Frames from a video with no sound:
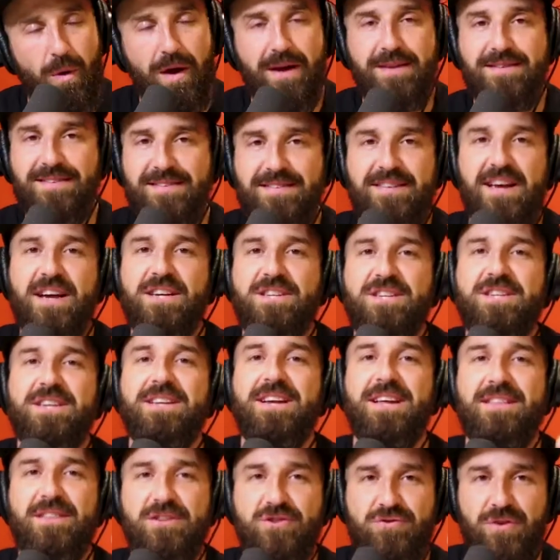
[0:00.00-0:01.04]
one
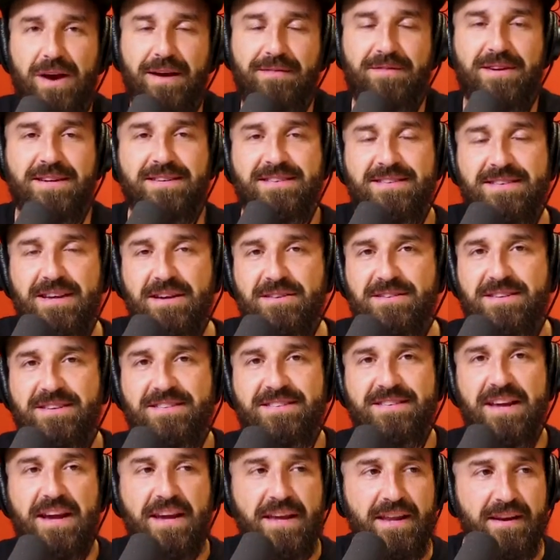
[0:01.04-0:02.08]
session at the Driving Sales
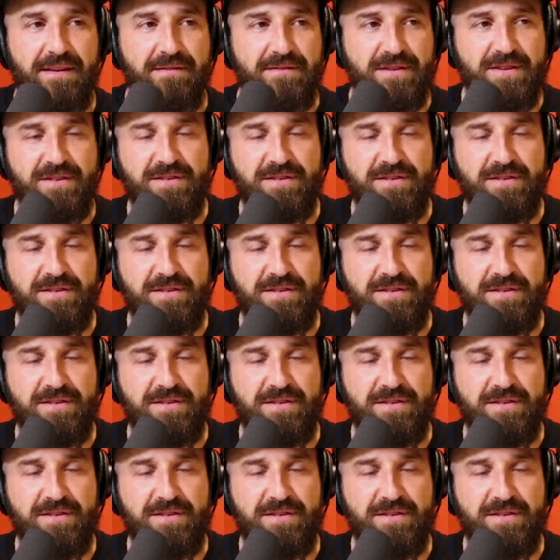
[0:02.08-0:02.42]
Executive